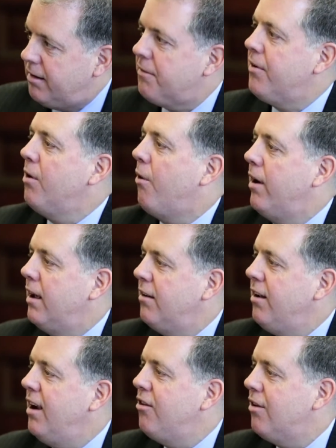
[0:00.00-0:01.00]
different
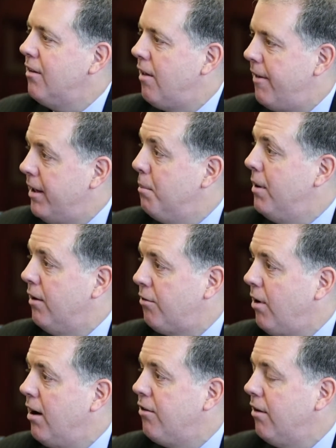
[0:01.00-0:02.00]
orientation than the
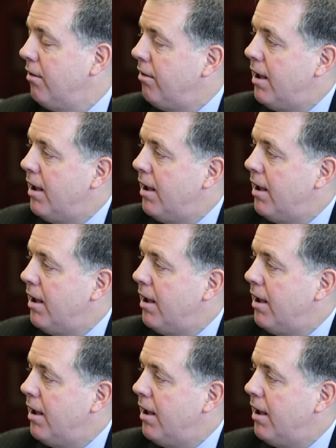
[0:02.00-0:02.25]
administration.